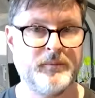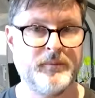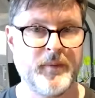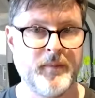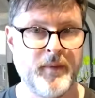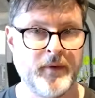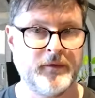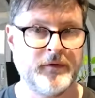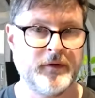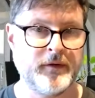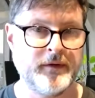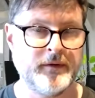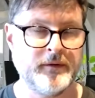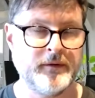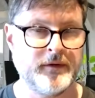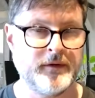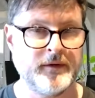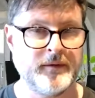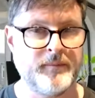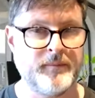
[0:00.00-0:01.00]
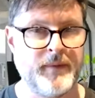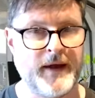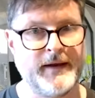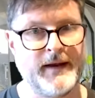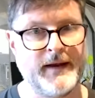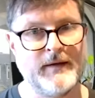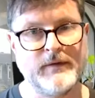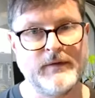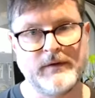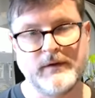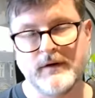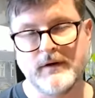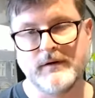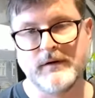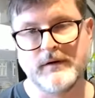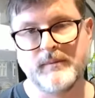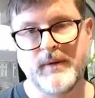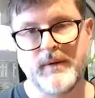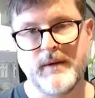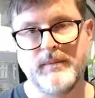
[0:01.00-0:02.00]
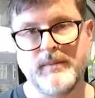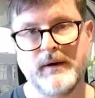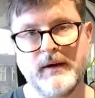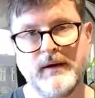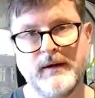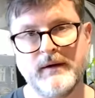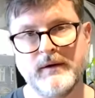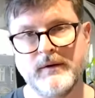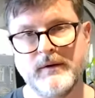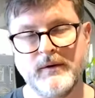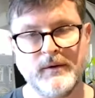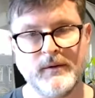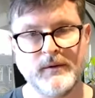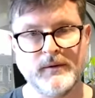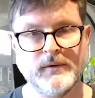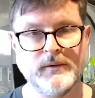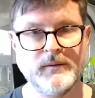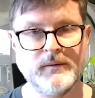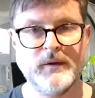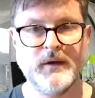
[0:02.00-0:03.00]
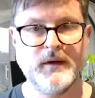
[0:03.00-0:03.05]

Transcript: promoting using paid advertising, pay-per-click, Google